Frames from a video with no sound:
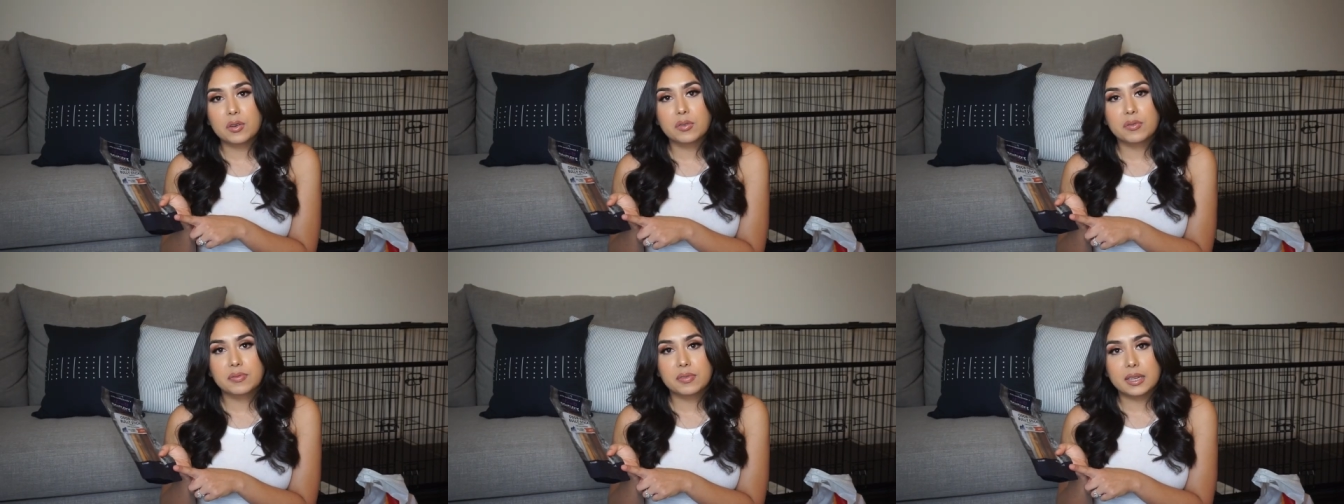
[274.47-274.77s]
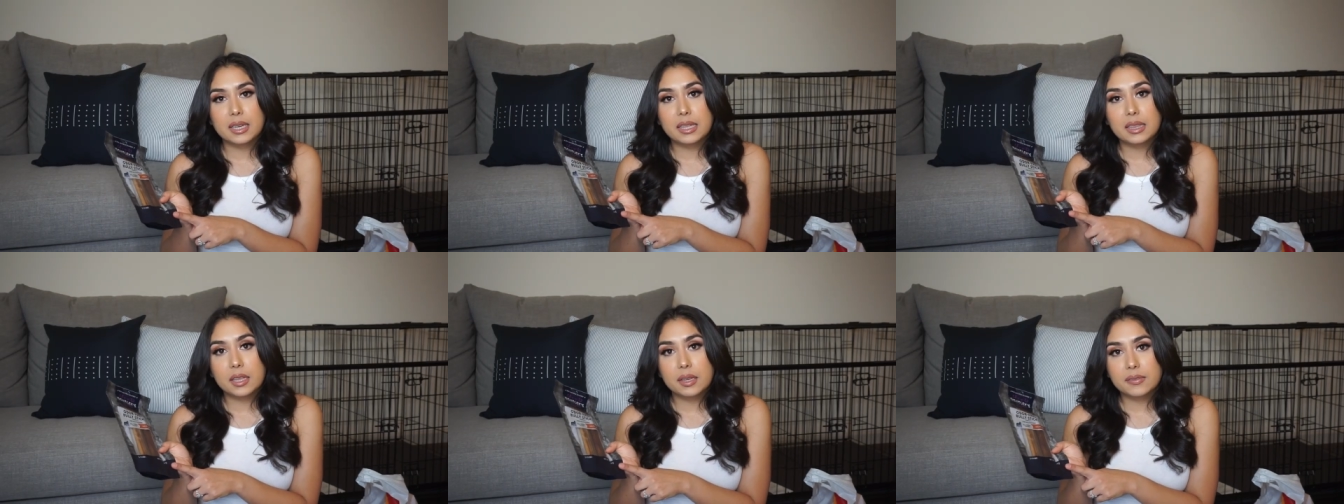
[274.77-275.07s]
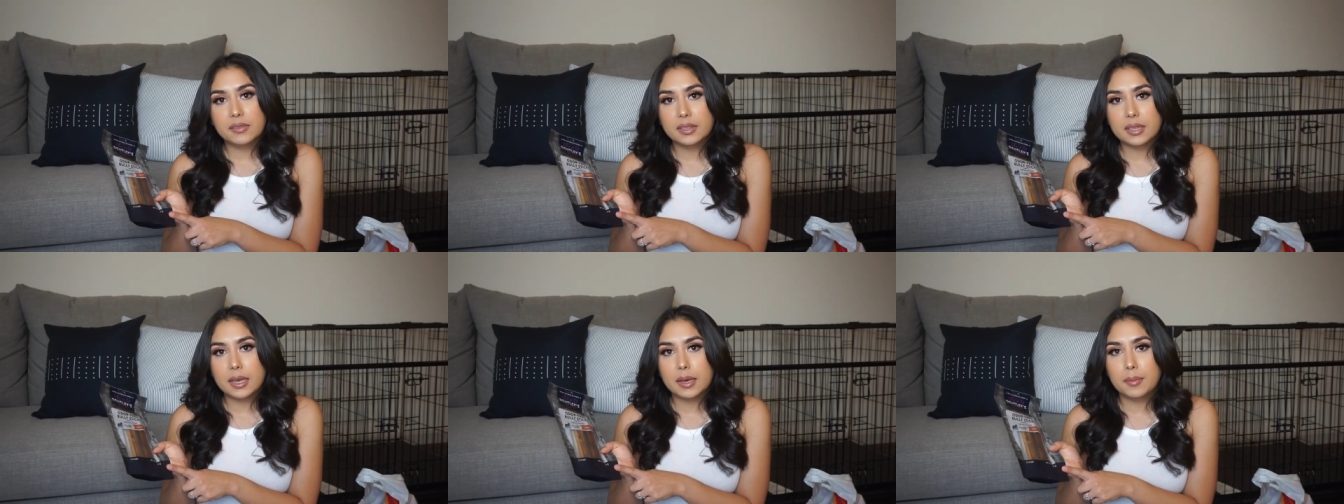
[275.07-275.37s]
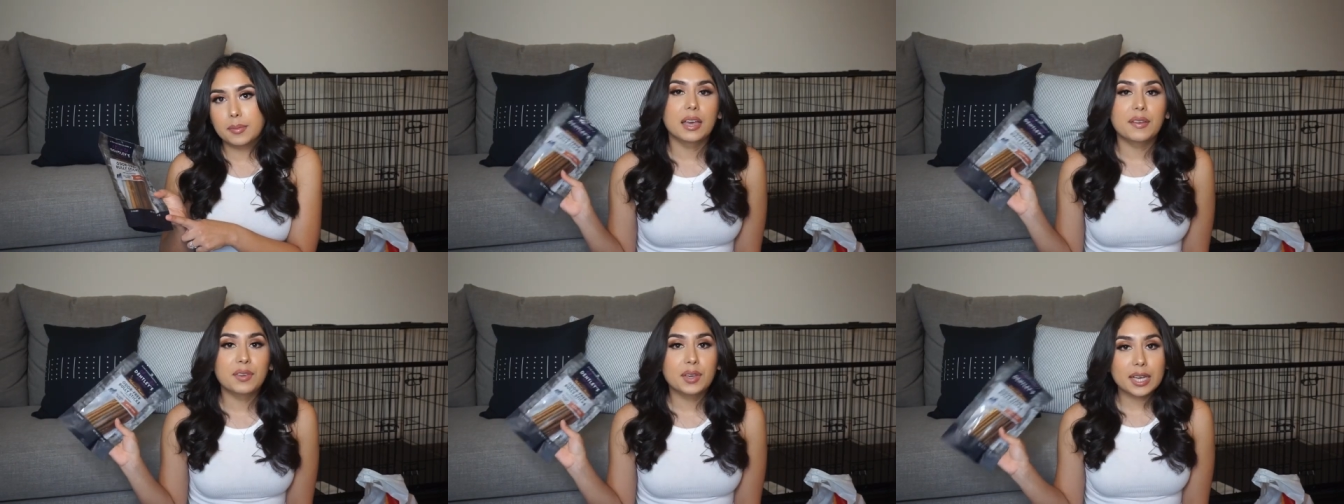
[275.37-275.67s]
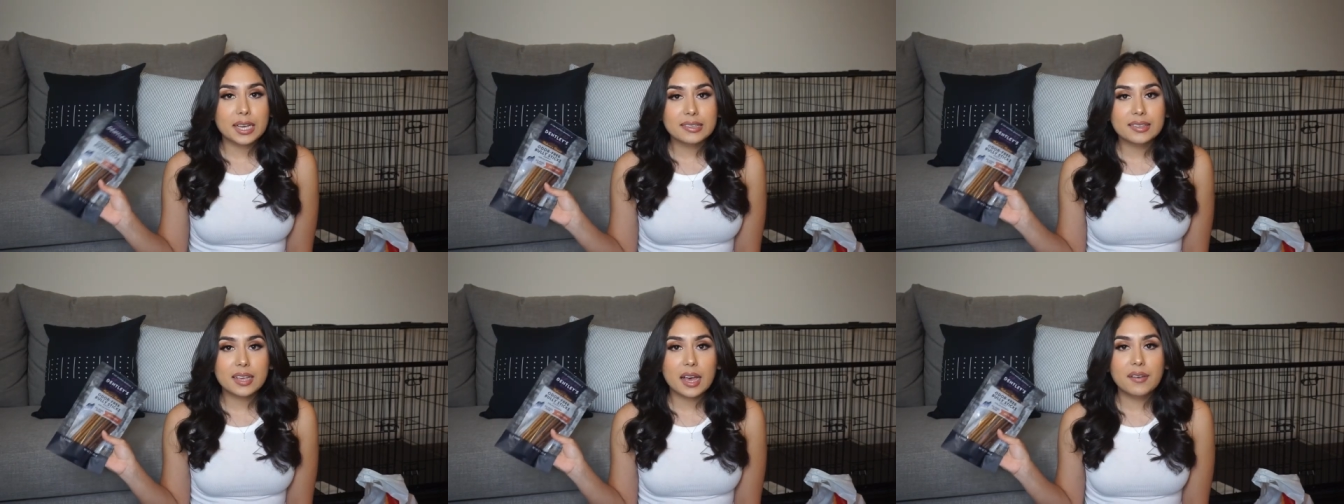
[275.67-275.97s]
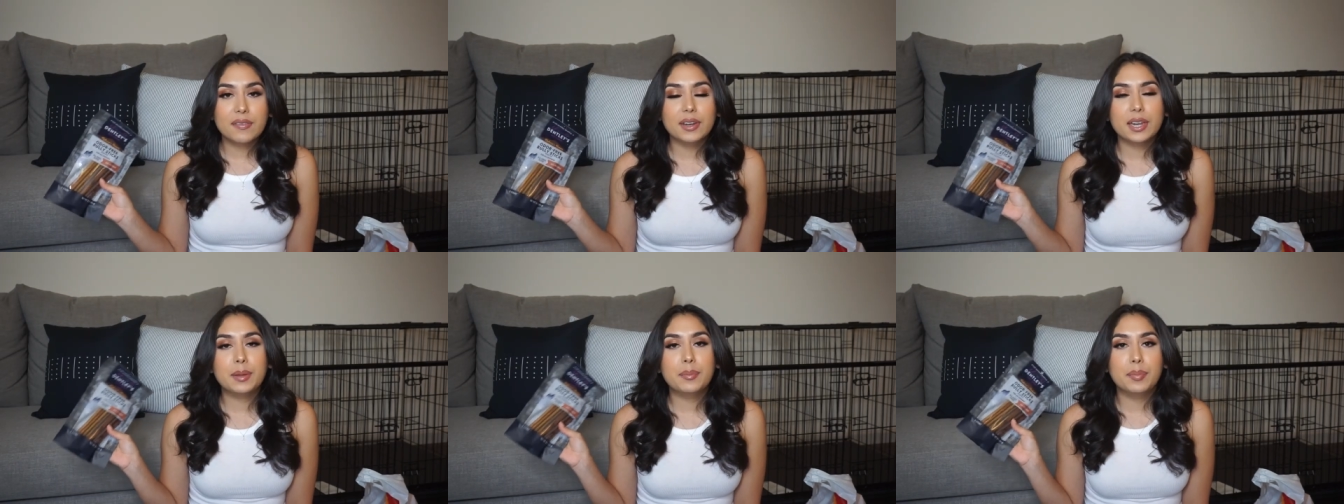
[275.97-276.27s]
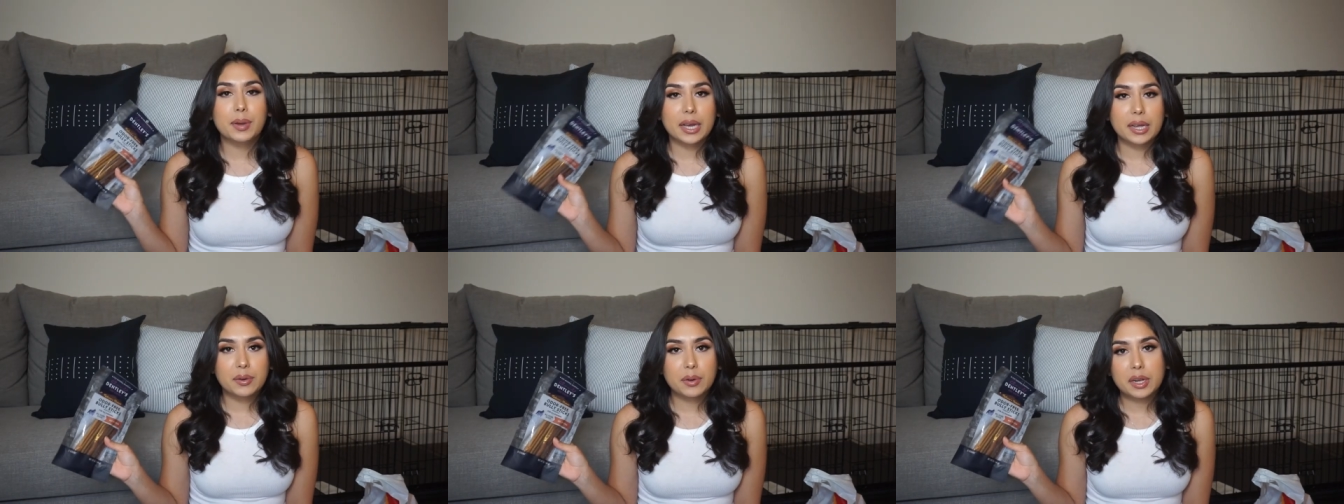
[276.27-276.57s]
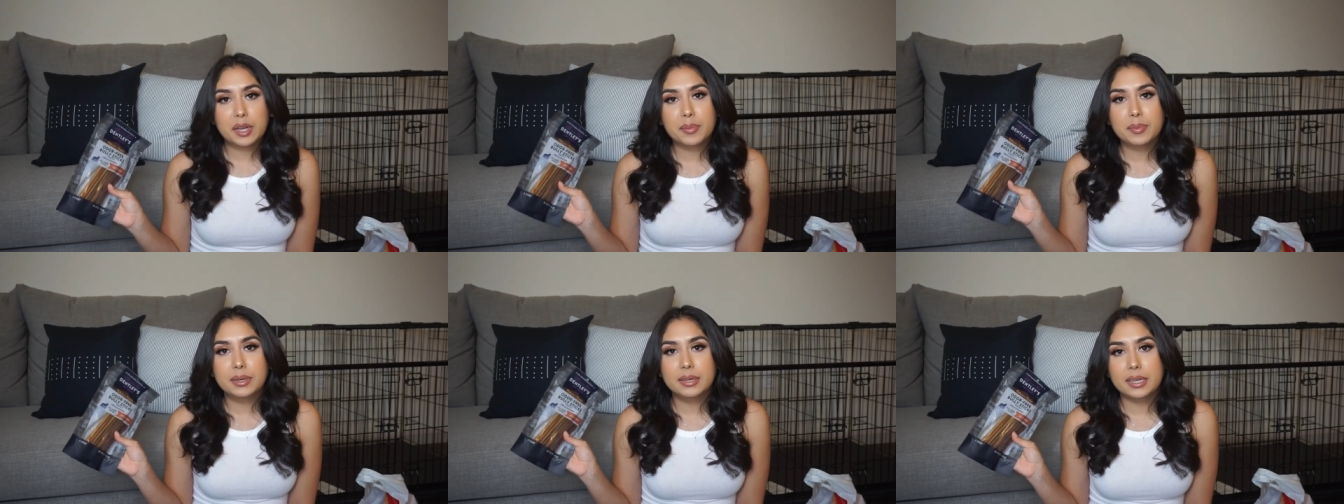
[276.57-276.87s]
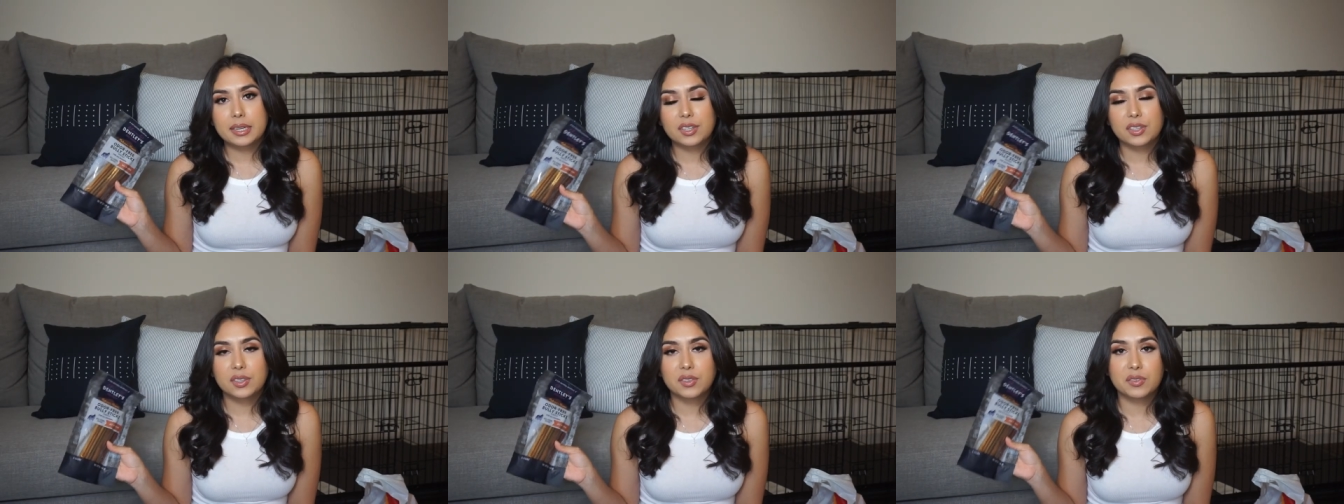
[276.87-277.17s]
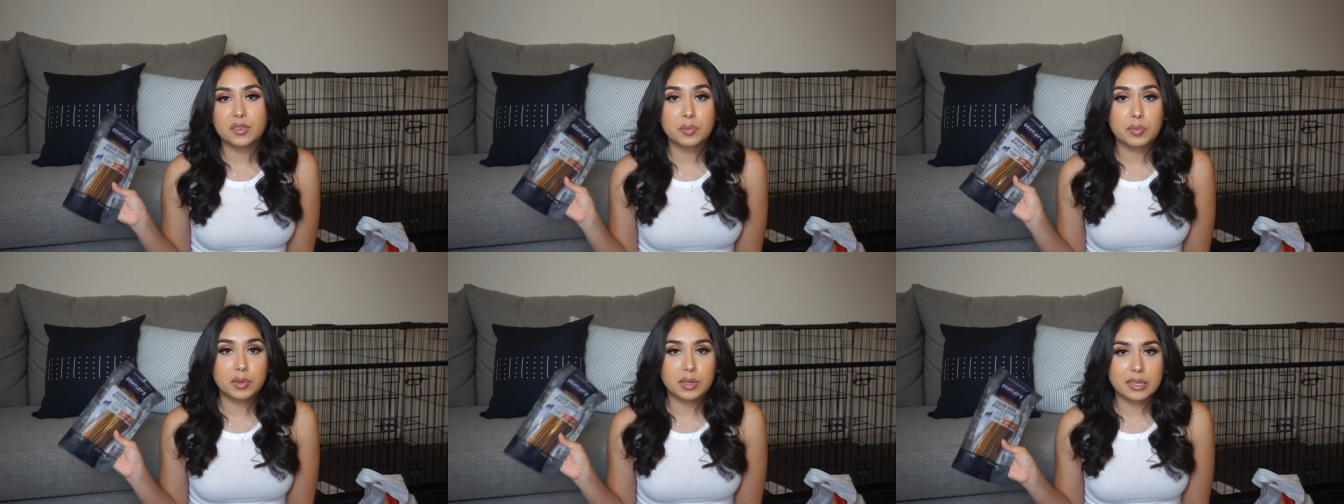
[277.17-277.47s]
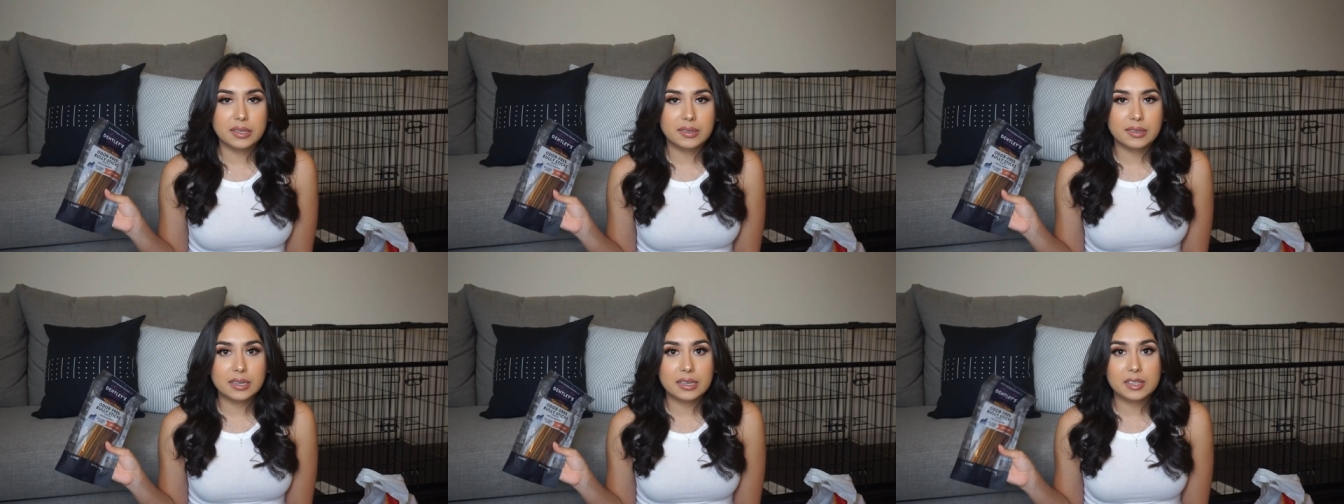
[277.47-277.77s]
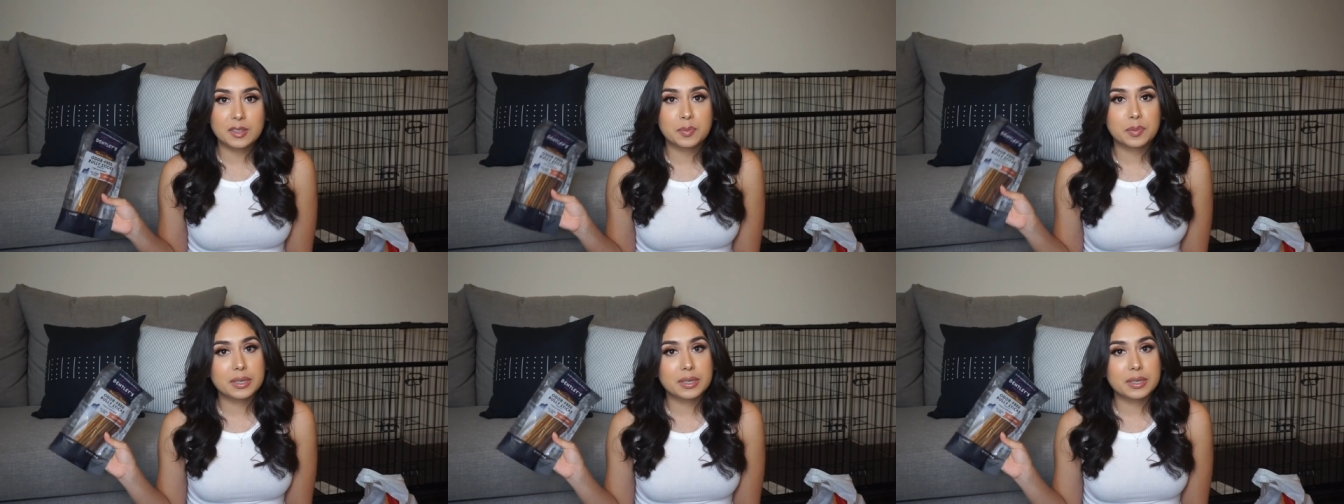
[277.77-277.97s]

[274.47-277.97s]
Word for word: Hopefully he loves them. If you guys have any brand recommendations for bully sticks,